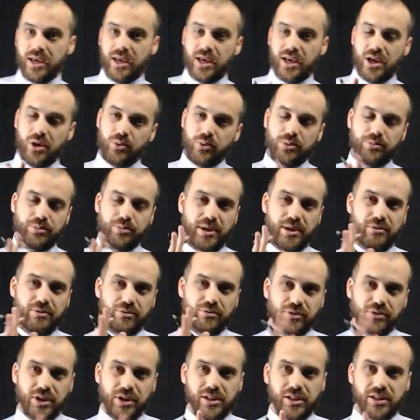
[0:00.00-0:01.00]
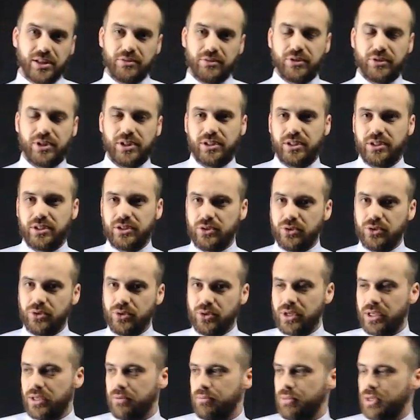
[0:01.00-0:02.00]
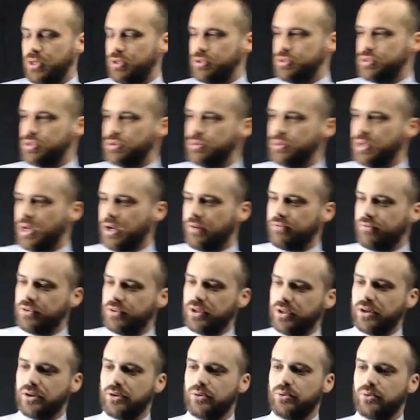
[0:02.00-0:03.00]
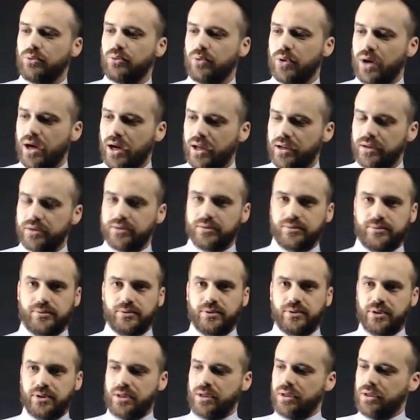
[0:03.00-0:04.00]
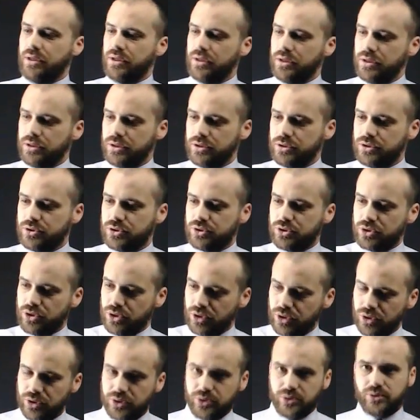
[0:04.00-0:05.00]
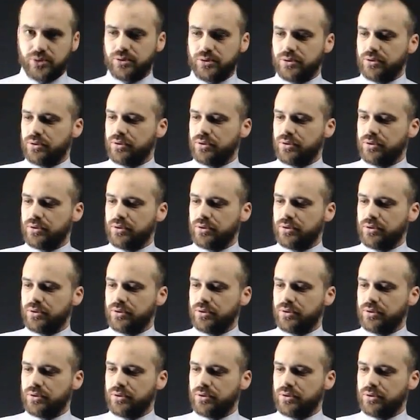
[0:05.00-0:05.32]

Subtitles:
it would be really, really annoying because you would have to go 1, 2,